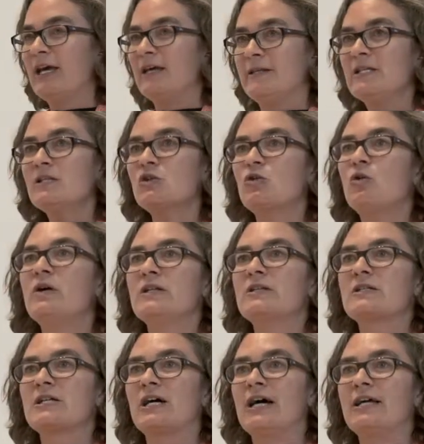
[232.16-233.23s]
this
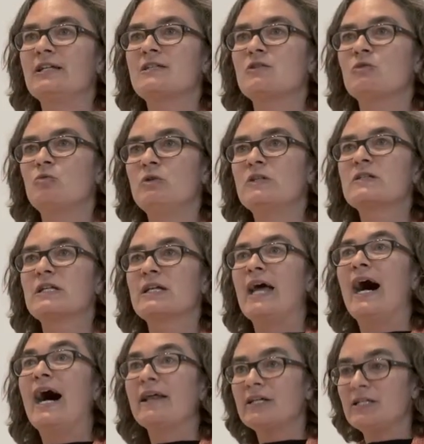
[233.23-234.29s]
coincides with
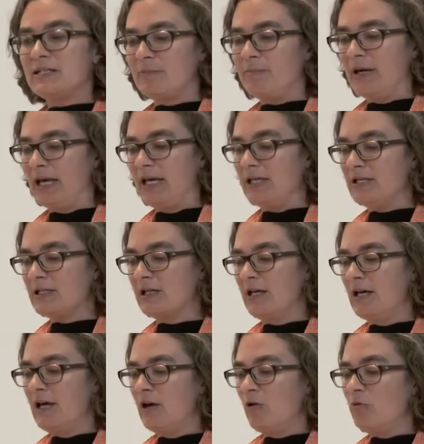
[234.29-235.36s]
another debate
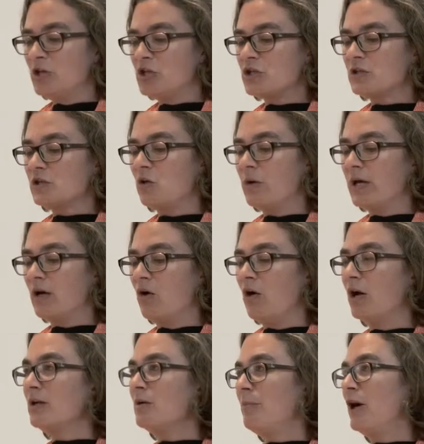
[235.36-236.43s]
which is going
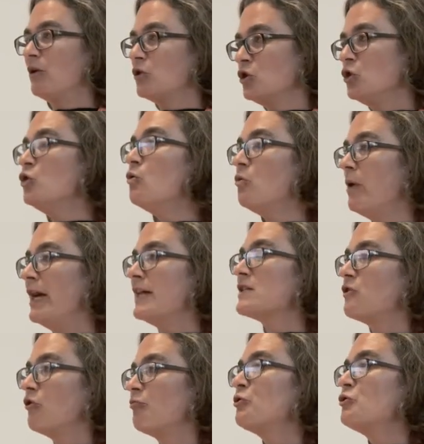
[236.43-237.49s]
on about new ways
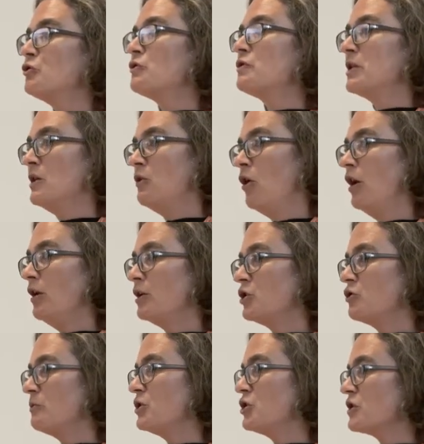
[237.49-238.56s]
of producing
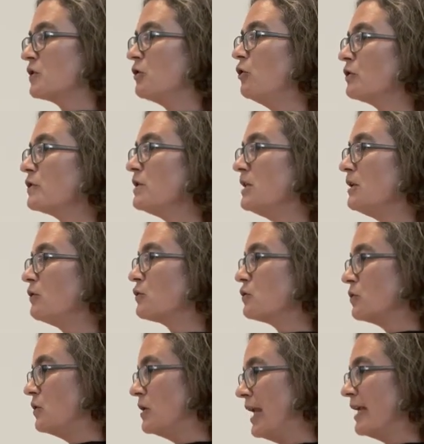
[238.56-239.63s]
knowledge, which is closely also
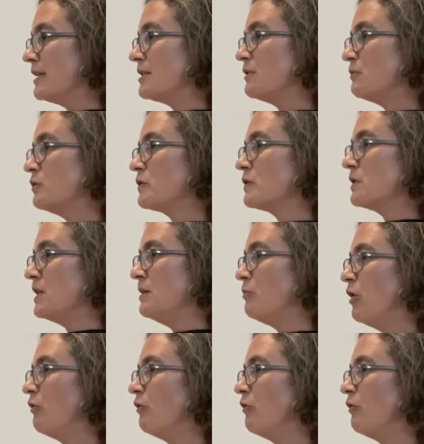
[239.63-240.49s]
connected with the theme